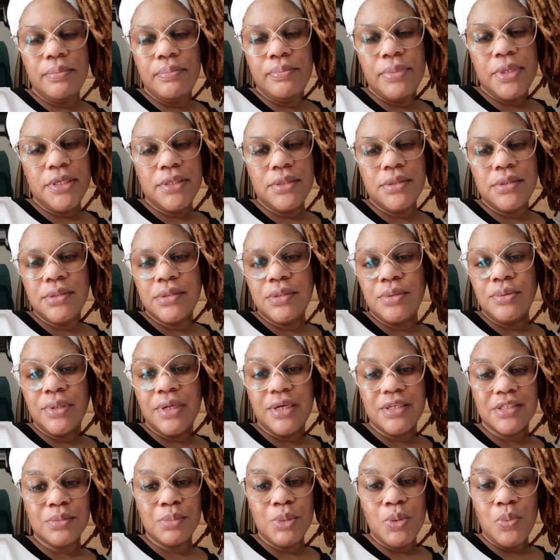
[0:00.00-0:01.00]
Please don't
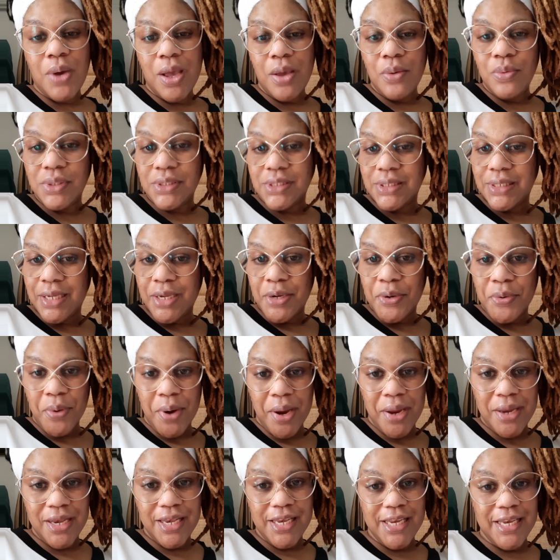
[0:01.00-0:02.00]
ask me why wasn't I
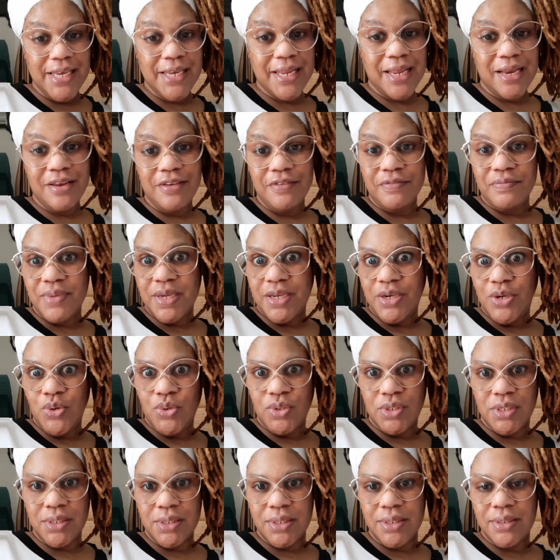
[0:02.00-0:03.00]
crying. Didn't I love my
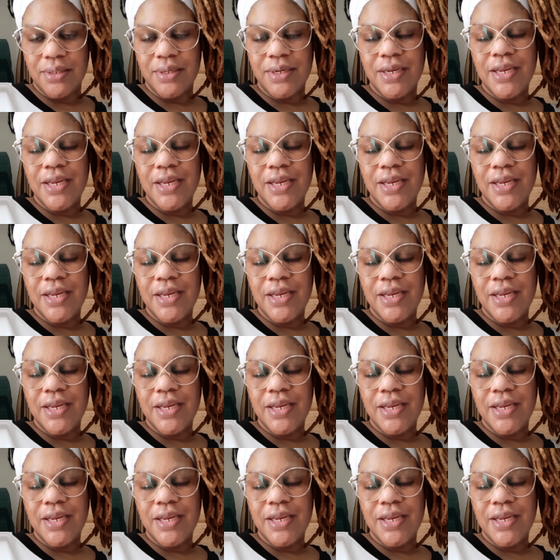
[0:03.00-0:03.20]
daughter?